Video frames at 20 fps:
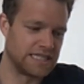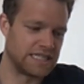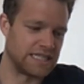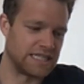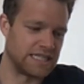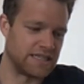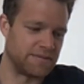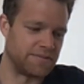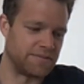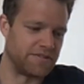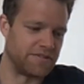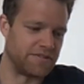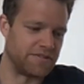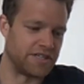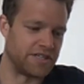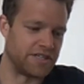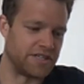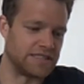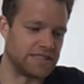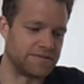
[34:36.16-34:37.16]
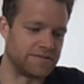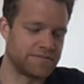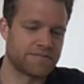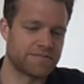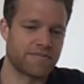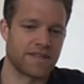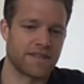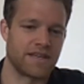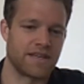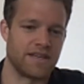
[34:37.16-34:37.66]
um, very
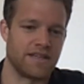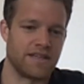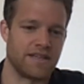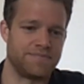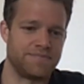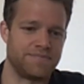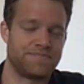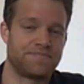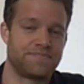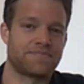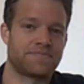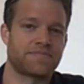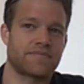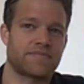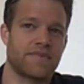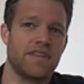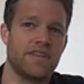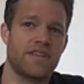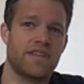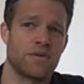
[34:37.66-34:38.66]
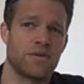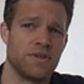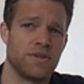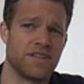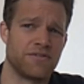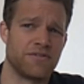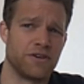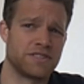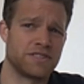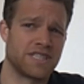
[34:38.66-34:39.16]
um, with
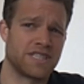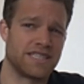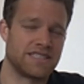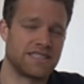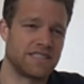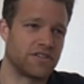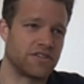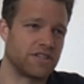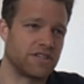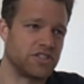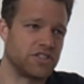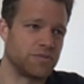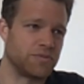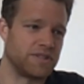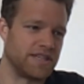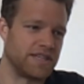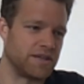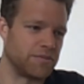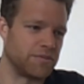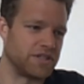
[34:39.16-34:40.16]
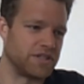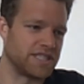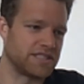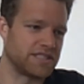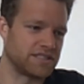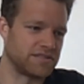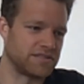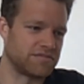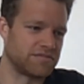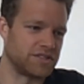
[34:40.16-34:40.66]
a first-class integration with A W
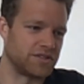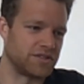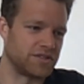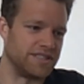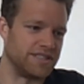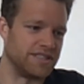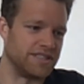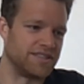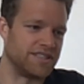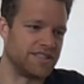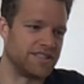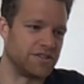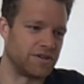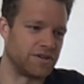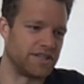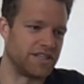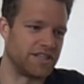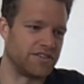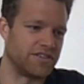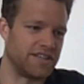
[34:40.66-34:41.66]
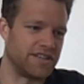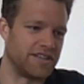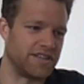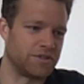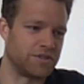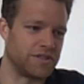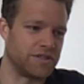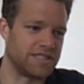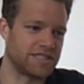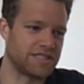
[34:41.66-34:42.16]
S. So ideally, you're running on A
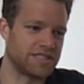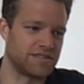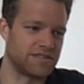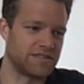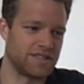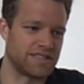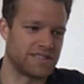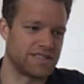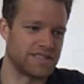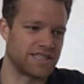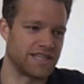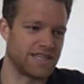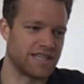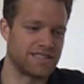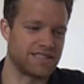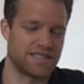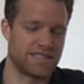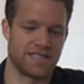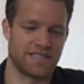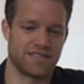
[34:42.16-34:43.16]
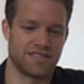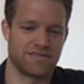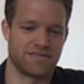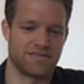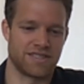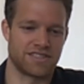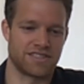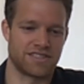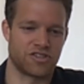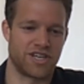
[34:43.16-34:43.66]
W S. If that's the case, then
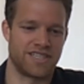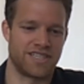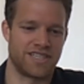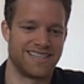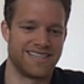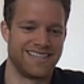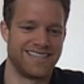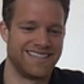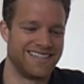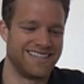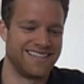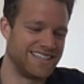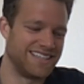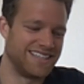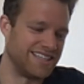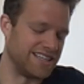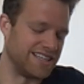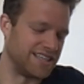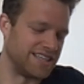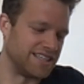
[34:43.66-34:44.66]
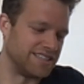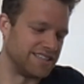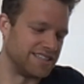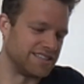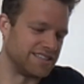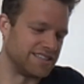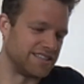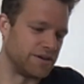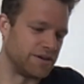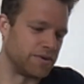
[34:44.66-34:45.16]
that's great. And
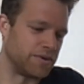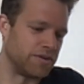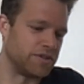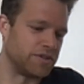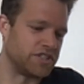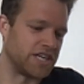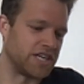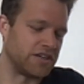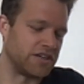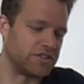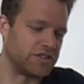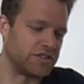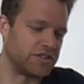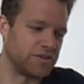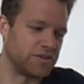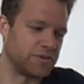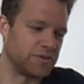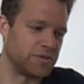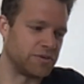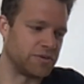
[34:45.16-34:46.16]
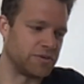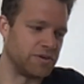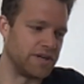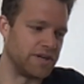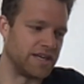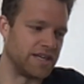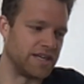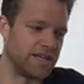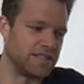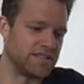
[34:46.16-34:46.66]
then we'll reach out to you
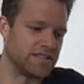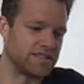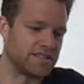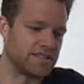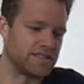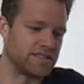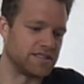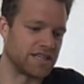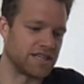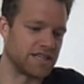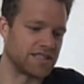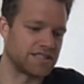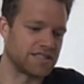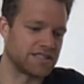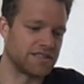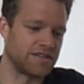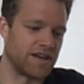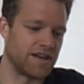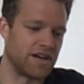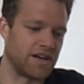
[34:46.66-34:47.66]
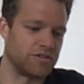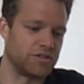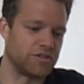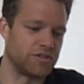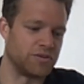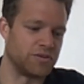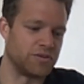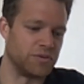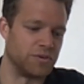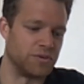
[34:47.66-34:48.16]
and discuss how
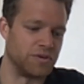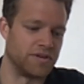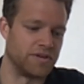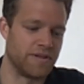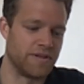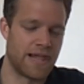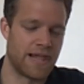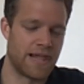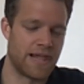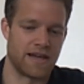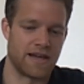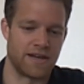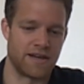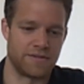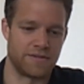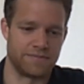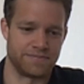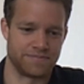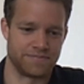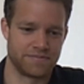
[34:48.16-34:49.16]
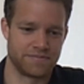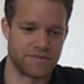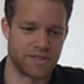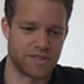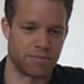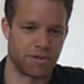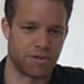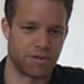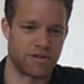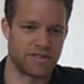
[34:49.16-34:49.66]
to um,
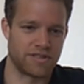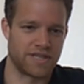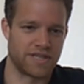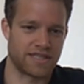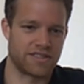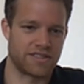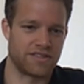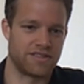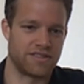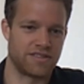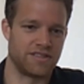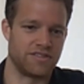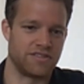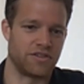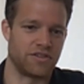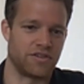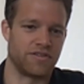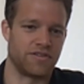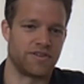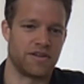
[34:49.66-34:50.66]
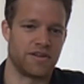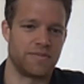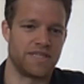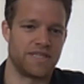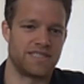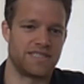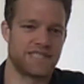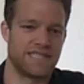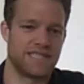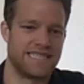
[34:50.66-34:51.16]
deploy Tecton into your environment.